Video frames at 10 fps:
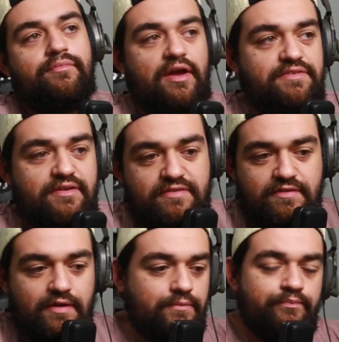As you can
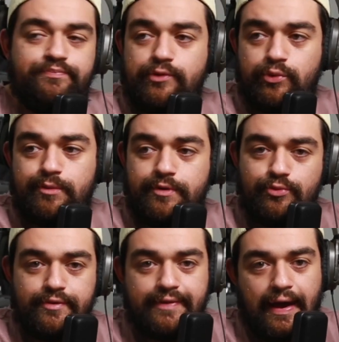see, we're going to be
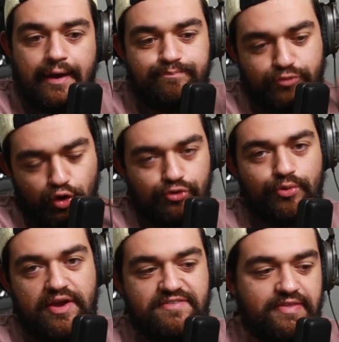doing that on
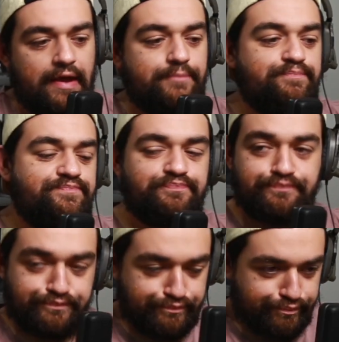race day.
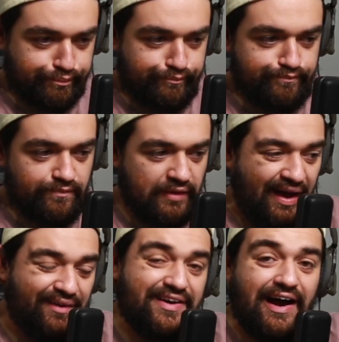
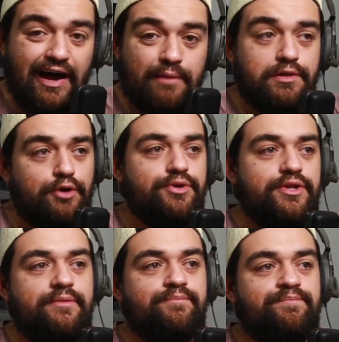Our carb
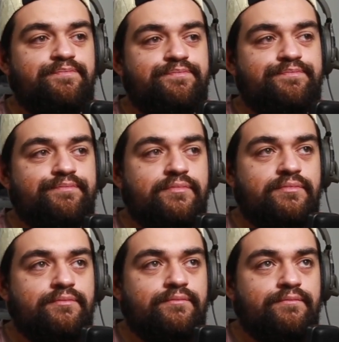loading
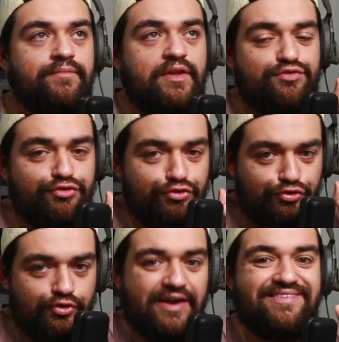
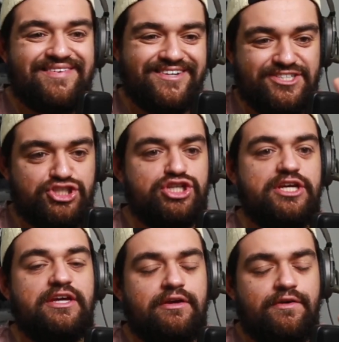
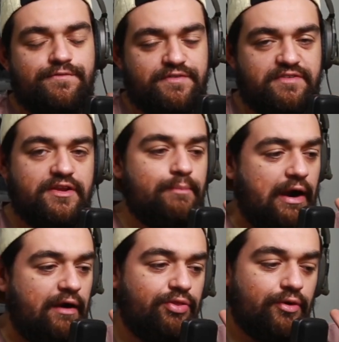strategy for Sydney
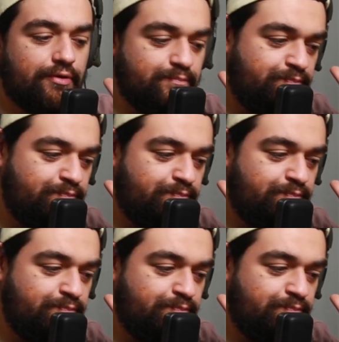Marathon